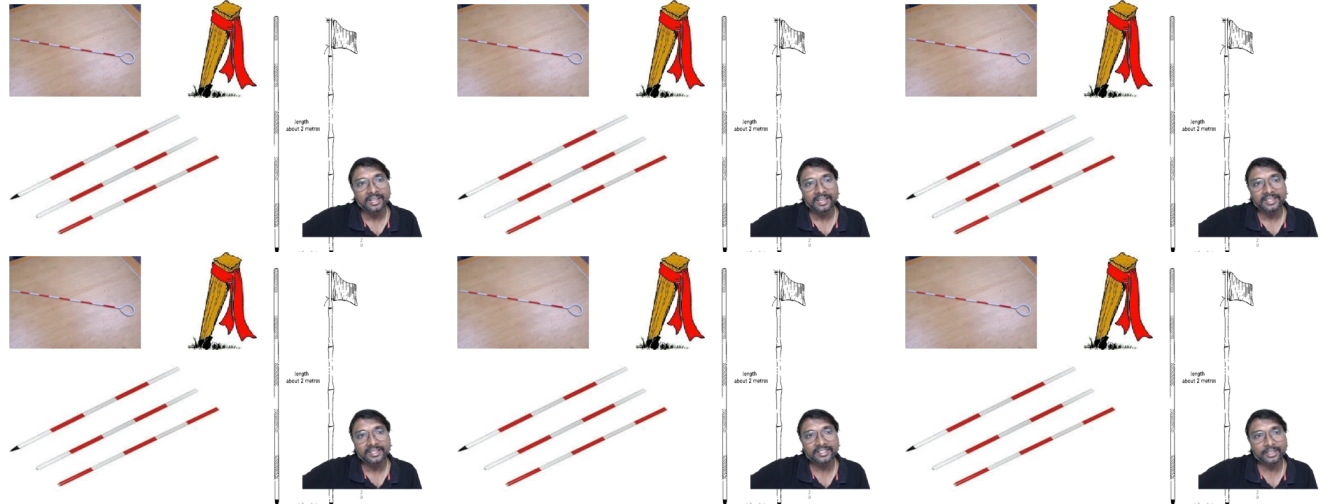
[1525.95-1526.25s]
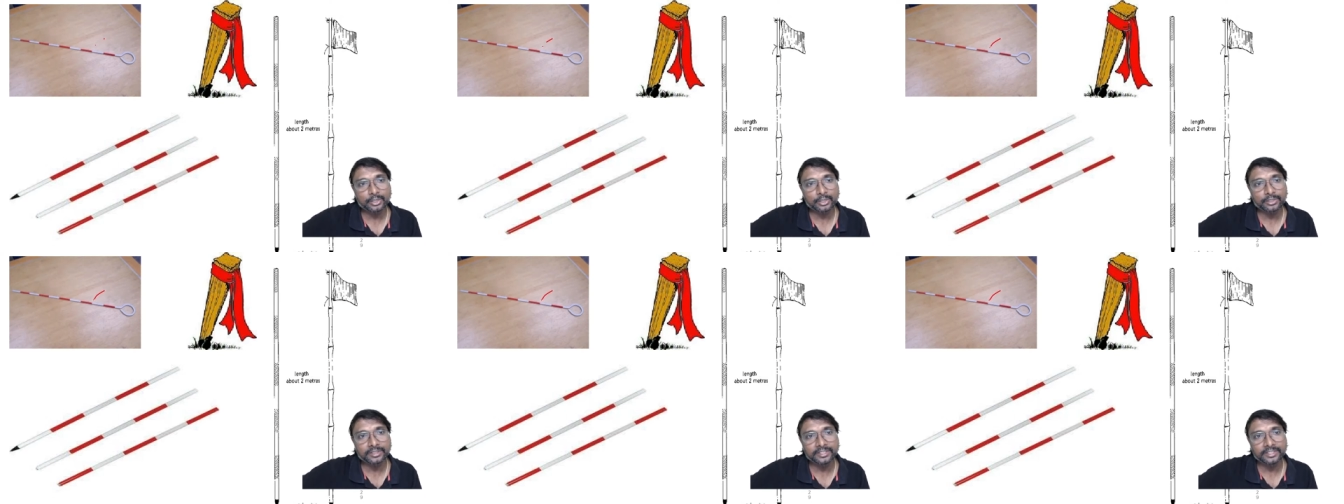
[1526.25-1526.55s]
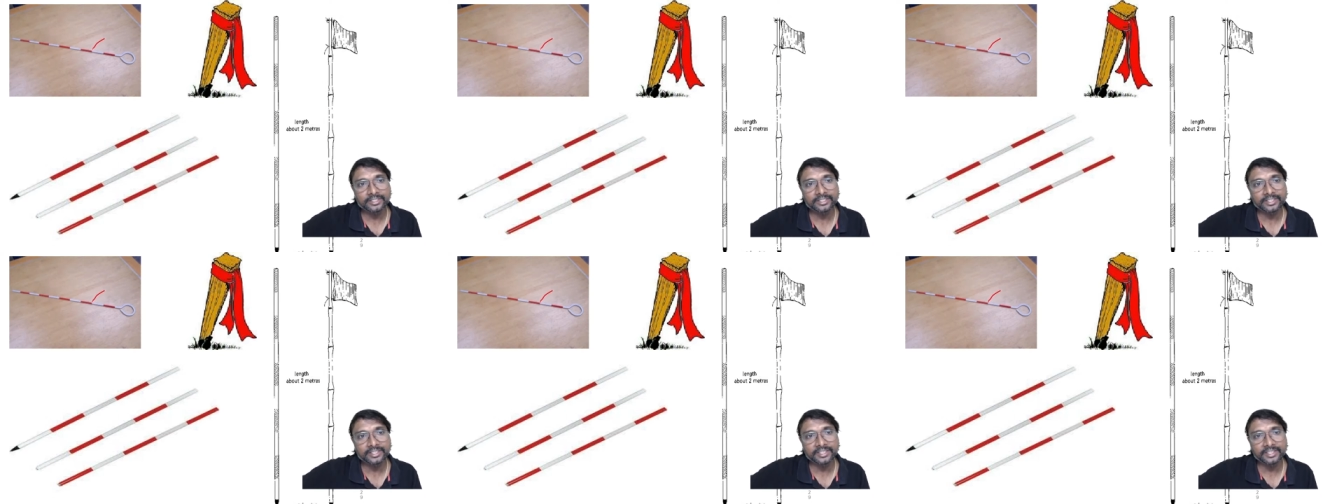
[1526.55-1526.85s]
So, no,
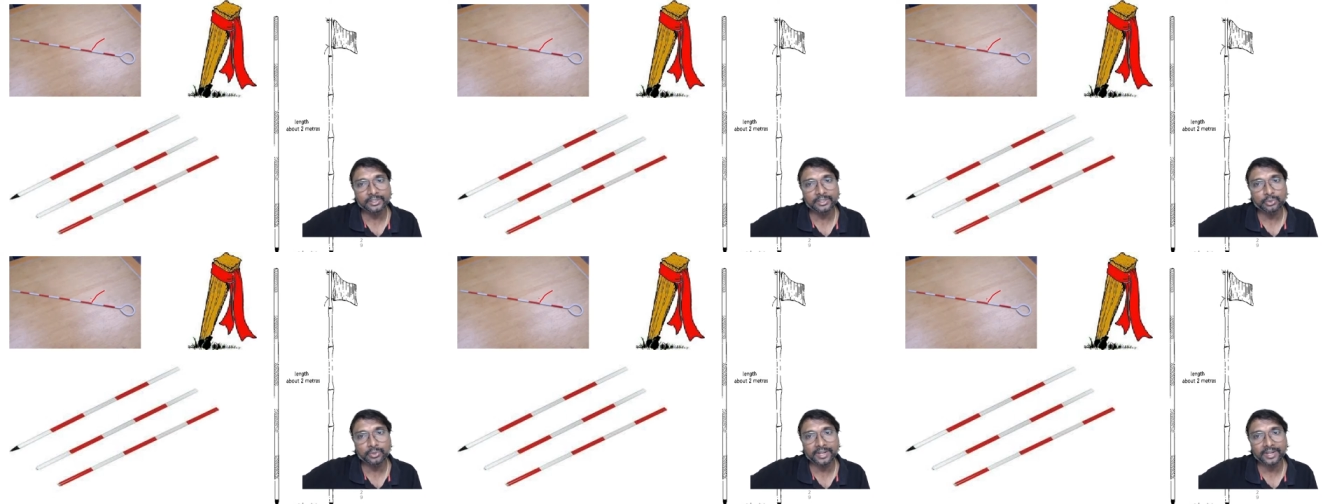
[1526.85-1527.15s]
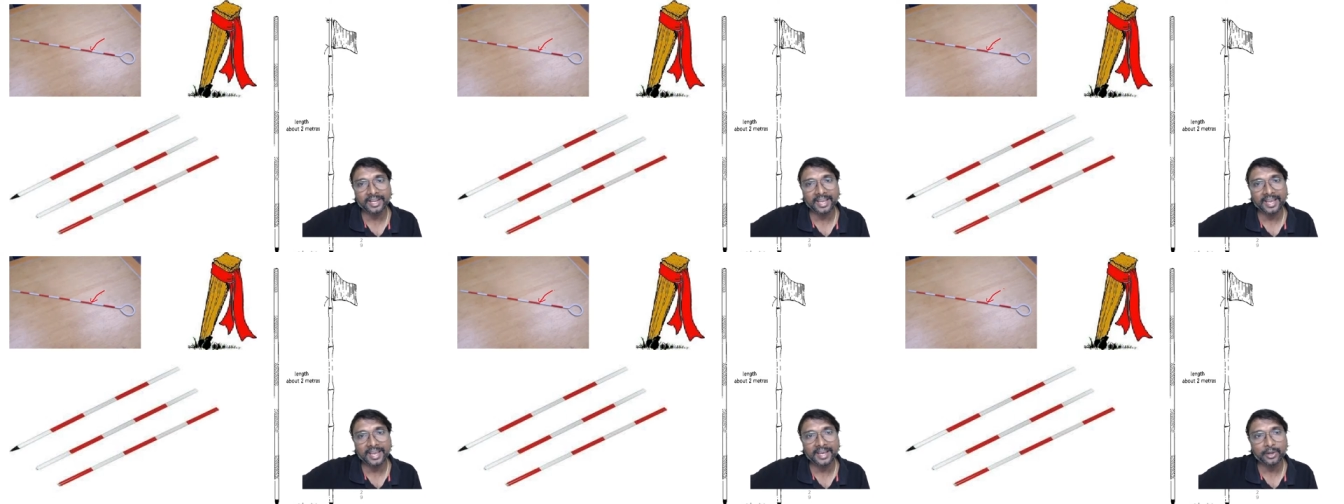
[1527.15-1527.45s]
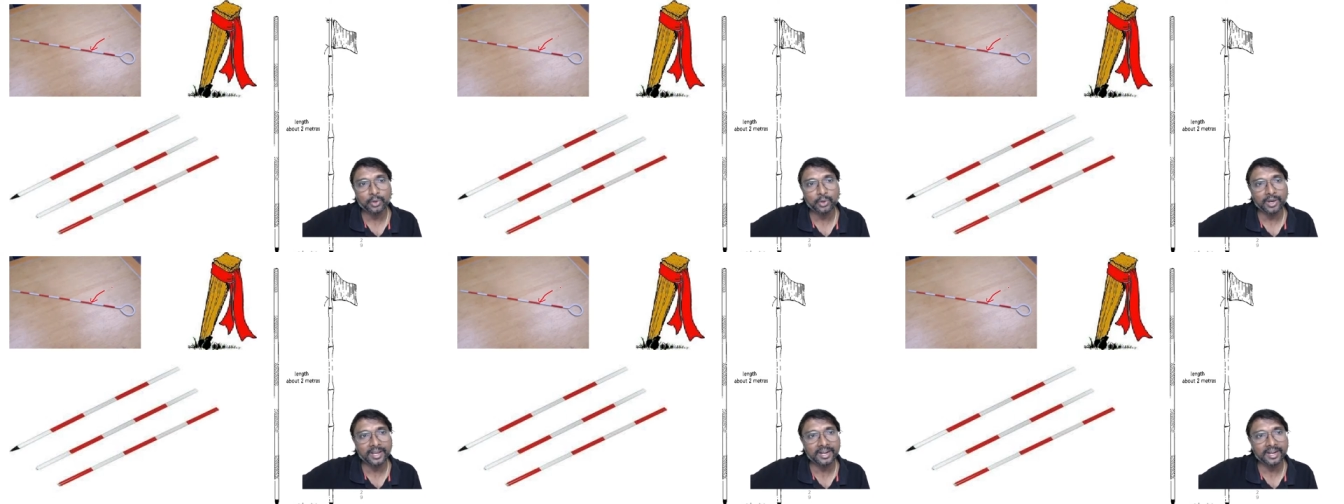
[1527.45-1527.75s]
this is your
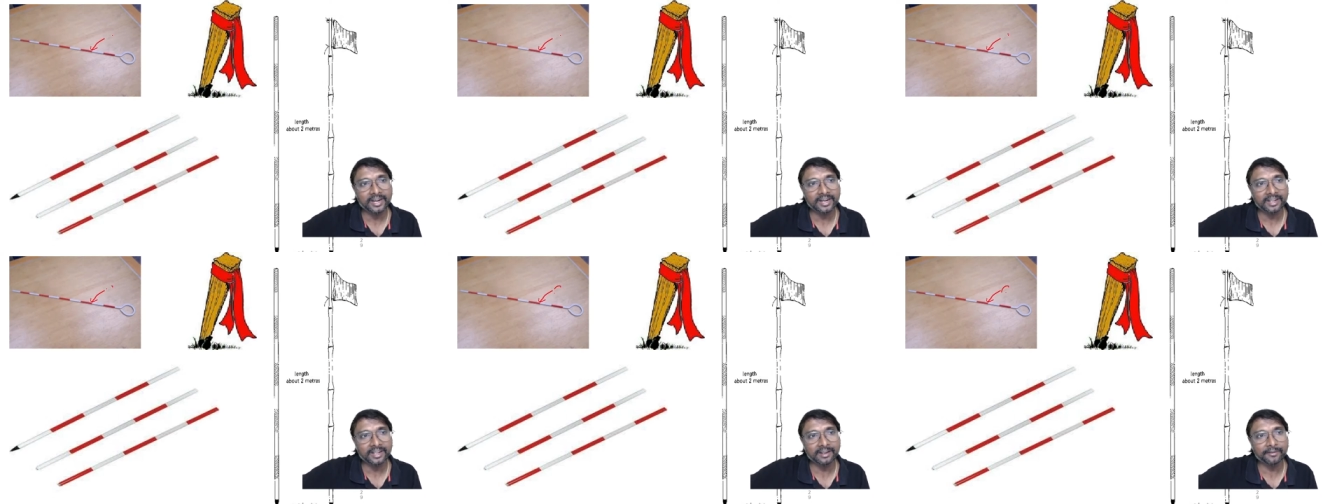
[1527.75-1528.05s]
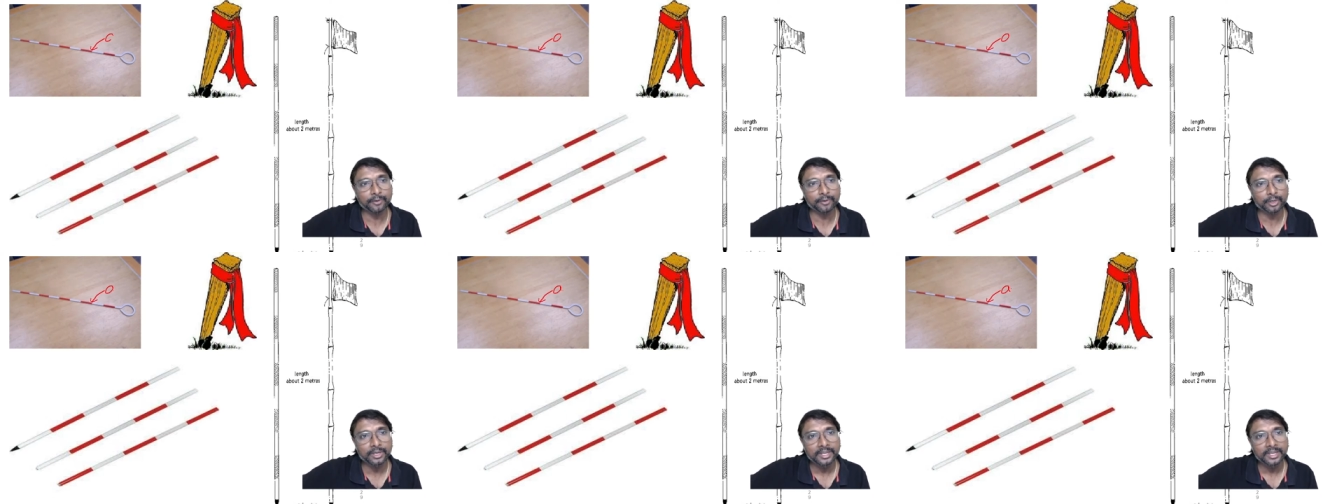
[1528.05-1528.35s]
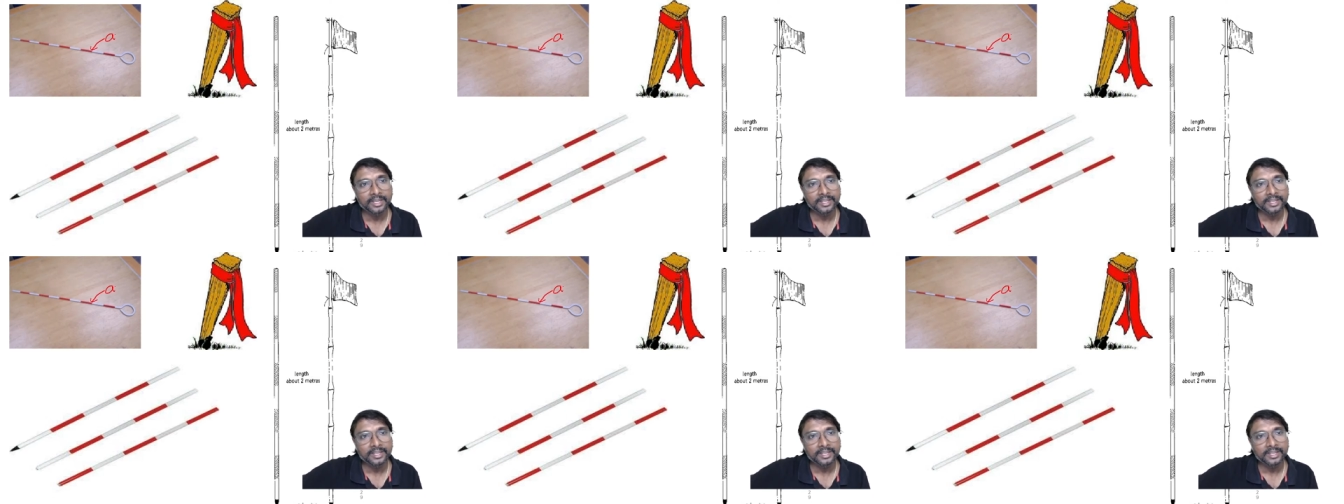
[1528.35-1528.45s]
arrow or not all of you?